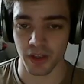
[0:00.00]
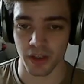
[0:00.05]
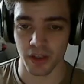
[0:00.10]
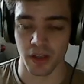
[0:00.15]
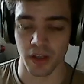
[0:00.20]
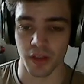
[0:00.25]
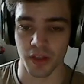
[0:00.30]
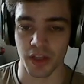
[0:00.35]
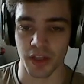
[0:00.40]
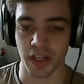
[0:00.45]

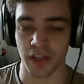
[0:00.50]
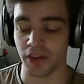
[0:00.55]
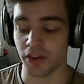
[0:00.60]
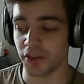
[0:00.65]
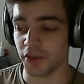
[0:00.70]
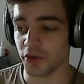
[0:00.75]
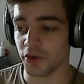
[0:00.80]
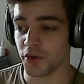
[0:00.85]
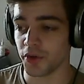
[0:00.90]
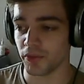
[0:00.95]
then
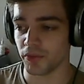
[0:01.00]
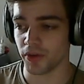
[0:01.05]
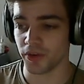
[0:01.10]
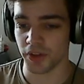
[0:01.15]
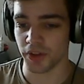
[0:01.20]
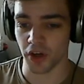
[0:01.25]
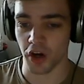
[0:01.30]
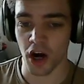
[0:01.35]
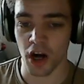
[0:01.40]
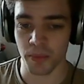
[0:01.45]
you can run
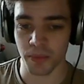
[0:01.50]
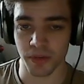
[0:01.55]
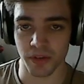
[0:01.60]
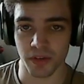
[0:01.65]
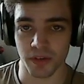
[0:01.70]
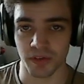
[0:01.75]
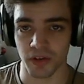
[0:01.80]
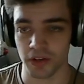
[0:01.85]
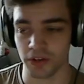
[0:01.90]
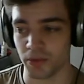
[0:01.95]
the armors
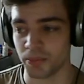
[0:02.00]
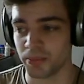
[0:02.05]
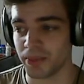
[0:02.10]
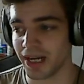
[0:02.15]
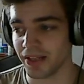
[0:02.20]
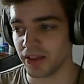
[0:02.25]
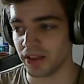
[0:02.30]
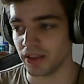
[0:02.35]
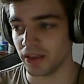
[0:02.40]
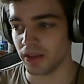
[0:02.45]
via a
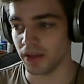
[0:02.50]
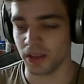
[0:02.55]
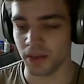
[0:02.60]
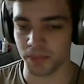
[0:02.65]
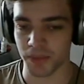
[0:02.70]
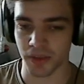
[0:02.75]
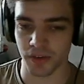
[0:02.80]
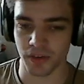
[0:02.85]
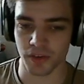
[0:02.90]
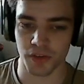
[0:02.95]
pattern,
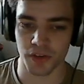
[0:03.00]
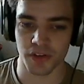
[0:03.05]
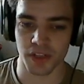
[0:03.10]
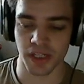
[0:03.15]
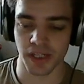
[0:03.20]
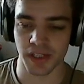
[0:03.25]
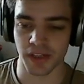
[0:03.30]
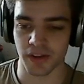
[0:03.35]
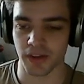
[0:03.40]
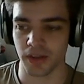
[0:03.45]
because if you
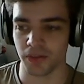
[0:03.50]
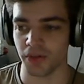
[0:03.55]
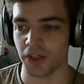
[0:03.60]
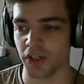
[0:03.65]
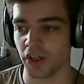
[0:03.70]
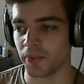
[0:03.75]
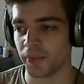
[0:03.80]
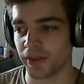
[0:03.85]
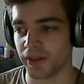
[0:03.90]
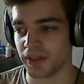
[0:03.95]
take the red
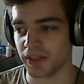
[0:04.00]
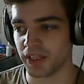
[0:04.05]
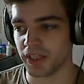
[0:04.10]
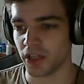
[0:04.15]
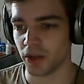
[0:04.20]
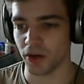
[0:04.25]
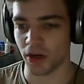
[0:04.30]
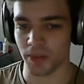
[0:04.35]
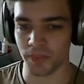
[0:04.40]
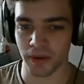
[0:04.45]
armor then the
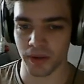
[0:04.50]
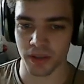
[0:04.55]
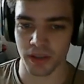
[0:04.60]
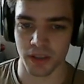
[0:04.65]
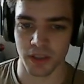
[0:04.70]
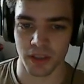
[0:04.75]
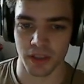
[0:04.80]
yellow armor,